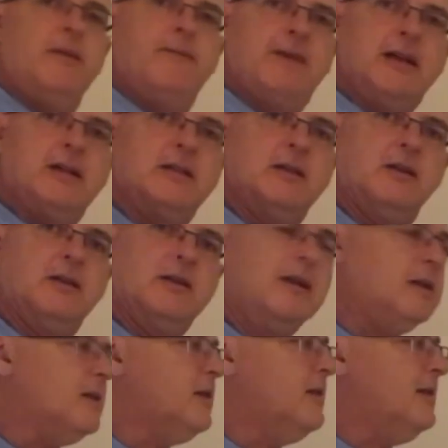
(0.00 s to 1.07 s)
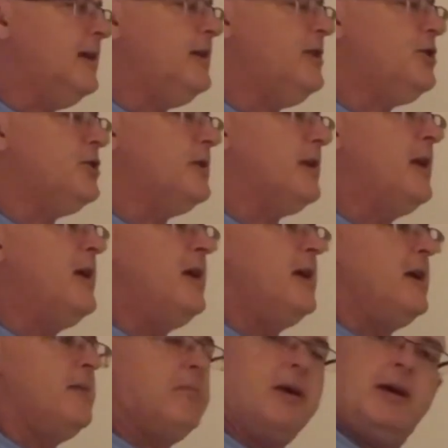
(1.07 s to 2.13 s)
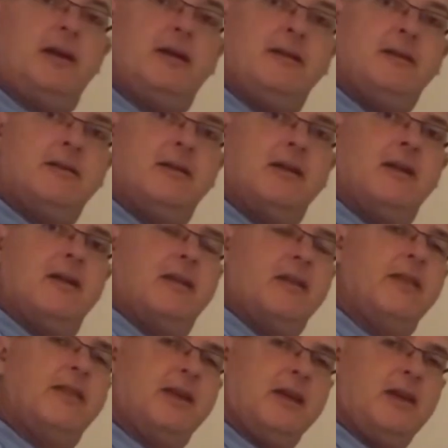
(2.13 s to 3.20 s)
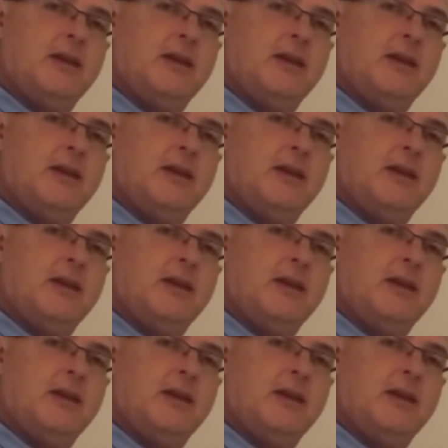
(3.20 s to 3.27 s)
facetal calculation. But the thing